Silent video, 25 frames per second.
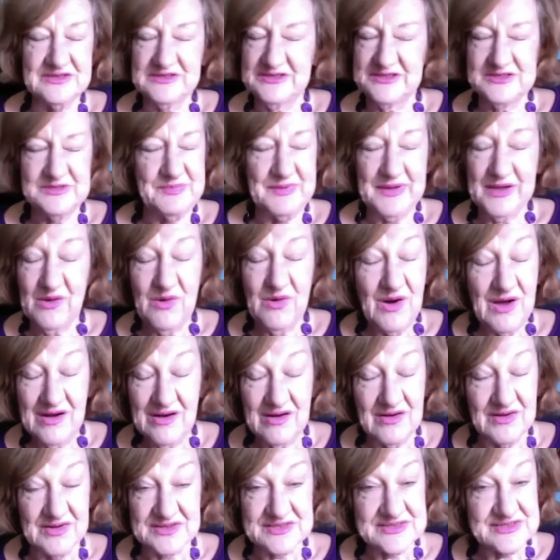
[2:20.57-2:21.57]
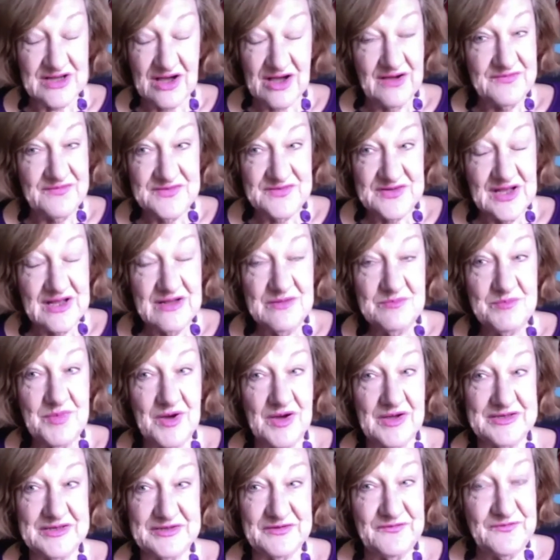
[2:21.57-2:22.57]
to be quite honest, I've done
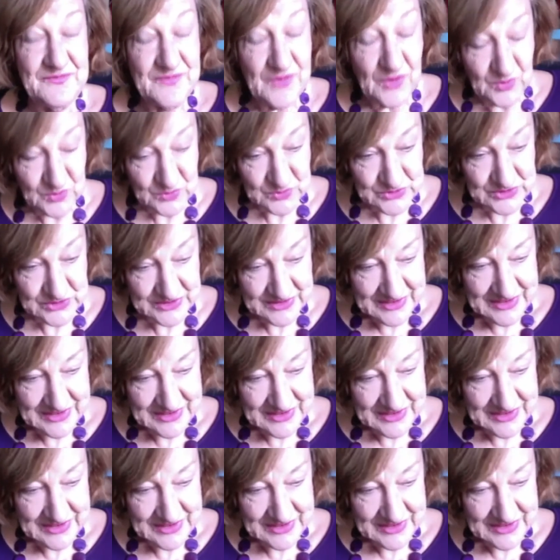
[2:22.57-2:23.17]
by default,